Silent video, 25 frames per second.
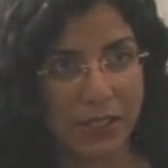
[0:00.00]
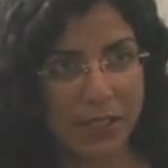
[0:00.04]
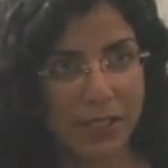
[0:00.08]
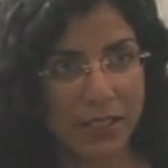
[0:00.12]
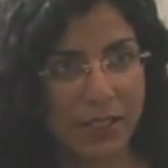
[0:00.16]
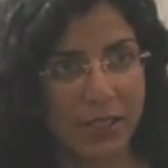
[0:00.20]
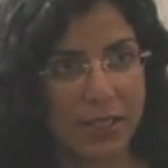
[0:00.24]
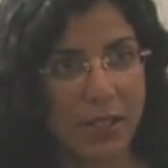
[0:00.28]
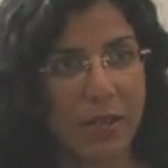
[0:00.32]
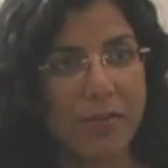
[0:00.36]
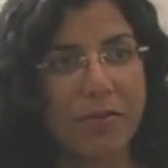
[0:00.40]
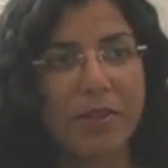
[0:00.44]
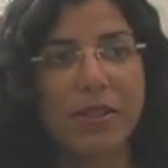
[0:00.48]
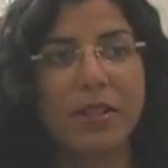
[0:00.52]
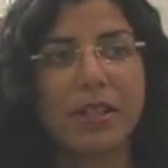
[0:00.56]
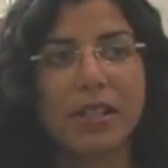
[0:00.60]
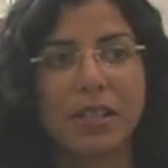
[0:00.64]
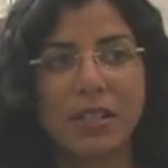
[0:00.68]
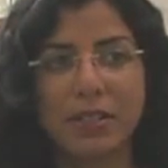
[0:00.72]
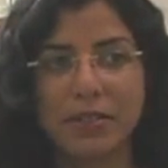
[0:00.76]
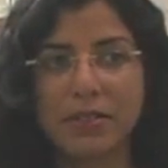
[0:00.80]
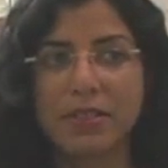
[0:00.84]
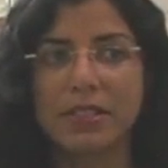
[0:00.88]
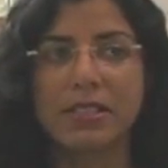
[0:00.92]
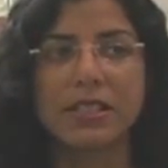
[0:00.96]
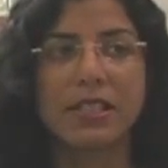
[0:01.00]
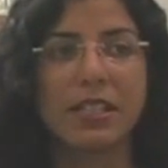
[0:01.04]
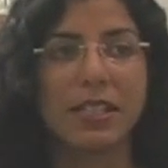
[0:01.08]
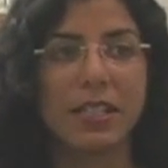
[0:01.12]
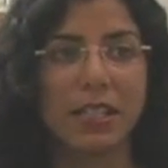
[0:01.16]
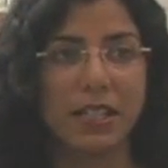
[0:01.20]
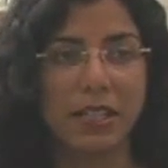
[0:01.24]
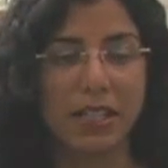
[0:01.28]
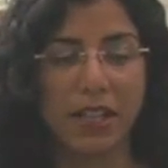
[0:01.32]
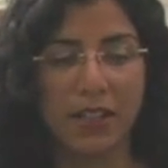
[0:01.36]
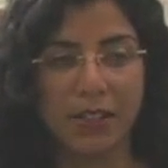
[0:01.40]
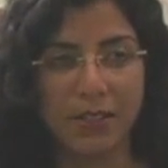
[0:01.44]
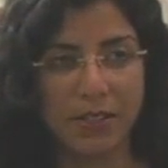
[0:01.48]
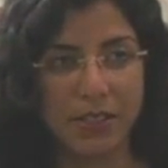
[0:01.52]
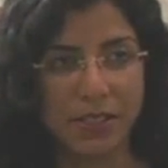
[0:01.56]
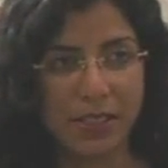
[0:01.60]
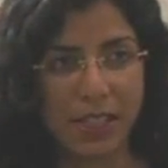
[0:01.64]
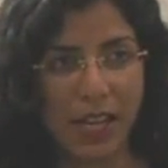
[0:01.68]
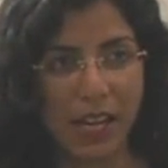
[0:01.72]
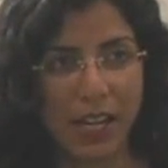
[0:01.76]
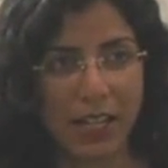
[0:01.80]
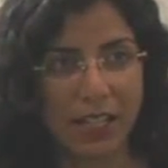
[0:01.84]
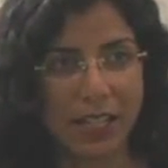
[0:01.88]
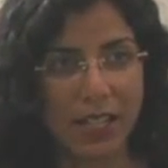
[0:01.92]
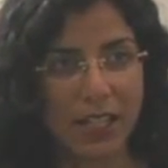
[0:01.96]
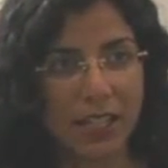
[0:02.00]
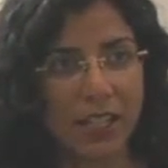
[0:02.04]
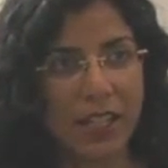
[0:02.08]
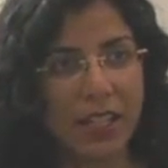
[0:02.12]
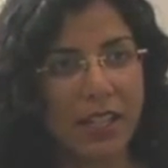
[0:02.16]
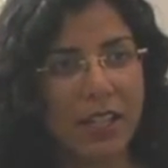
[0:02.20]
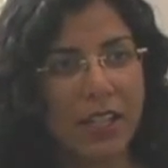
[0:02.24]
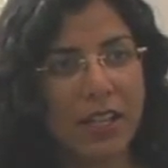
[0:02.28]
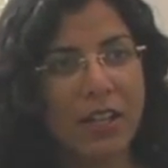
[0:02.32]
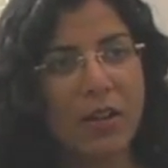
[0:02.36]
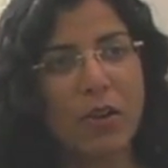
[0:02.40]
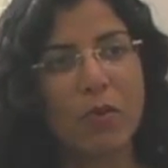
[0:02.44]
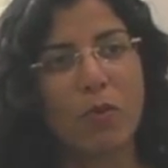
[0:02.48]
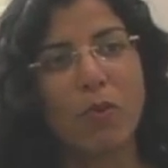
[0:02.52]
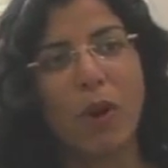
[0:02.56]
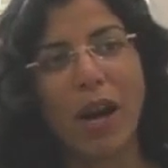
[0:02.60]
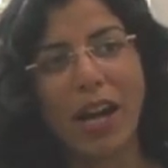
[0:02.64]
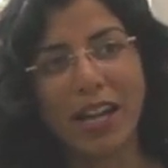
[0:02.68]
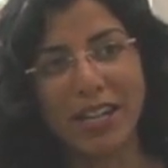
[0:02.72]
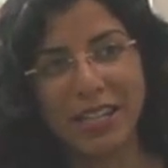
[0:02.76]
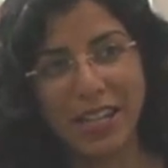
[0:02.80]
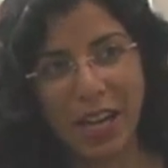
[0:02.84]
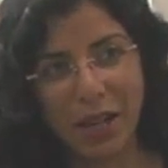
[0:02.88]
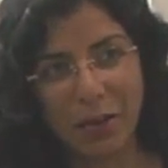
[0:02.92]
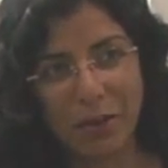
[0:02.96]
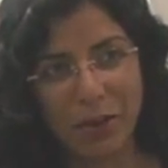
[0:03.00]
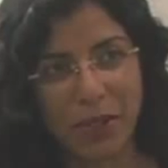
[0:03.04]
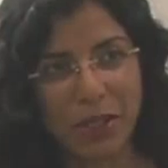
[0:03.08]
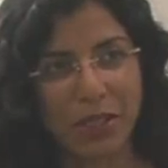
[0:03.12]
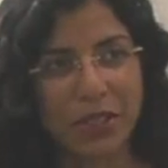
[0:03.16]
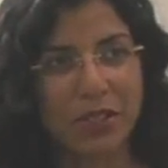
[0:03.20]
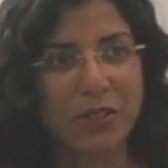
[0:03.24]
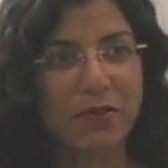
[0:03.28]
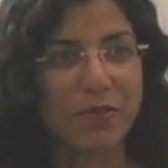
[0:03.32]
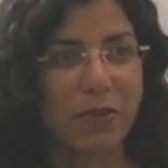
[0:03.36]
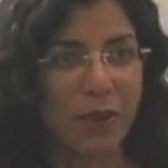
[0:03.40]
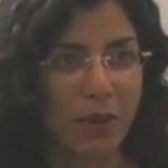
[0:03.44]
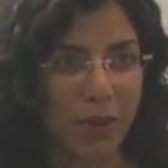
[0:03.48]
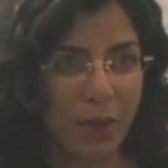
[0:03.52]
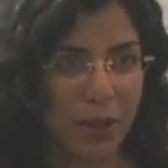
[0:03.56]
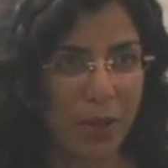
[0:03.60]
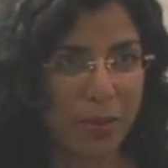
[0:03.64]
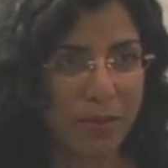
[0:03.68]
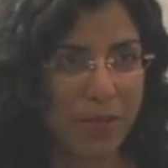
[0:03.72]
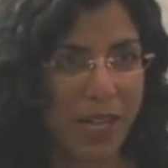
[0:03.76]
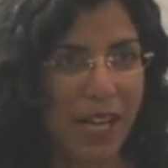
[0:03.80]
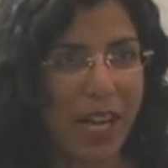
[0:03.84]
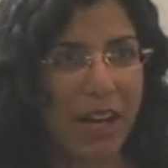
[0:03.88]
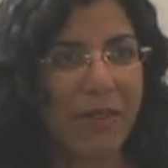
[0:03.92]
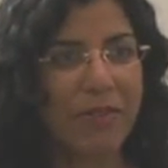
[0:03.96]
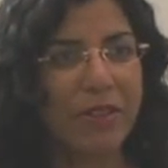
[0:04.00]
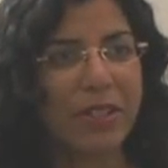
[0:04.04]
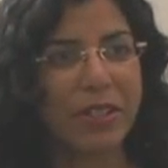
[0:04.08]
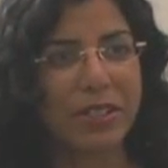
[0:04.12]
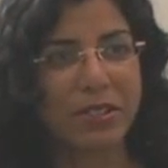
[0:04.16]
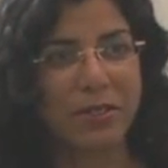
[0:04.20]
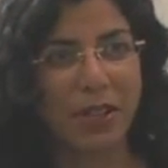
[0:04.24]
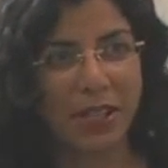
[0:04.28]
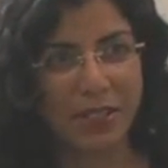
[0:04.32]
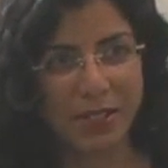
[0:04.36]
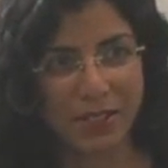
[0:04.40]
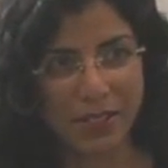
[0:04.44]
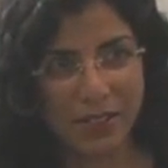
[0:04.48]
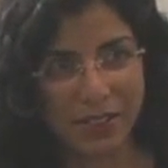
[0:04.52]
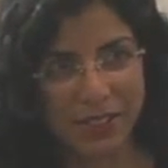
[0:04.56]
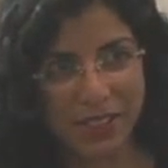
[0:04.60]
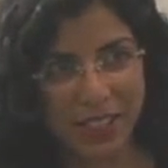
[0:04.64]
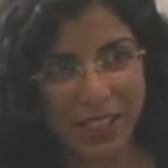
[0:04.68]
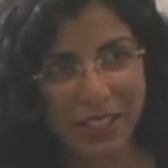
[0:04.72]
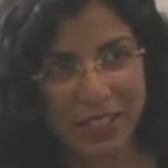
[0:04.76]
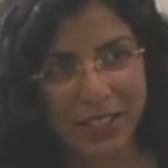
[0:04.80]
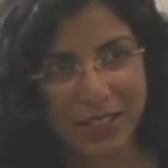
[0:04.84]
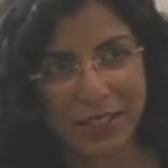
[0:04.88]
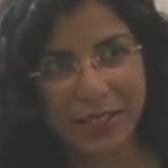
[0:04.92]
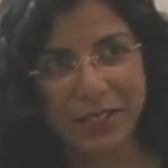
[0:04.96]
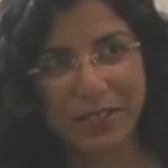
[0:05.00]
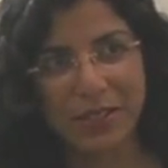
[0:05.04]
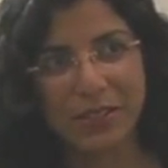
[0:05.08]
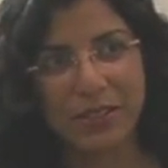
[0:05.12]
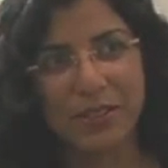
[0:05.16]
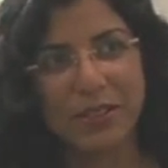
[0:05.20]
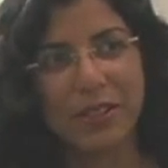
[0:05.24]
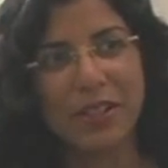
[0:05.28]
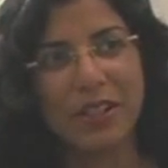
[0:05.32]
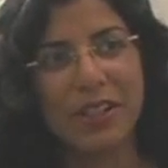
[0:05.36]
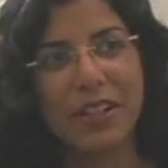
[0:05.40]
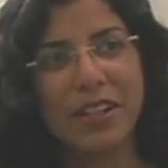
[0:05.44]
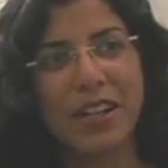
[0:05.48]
So I'm very interested in understanding why networks form to have the structures they do,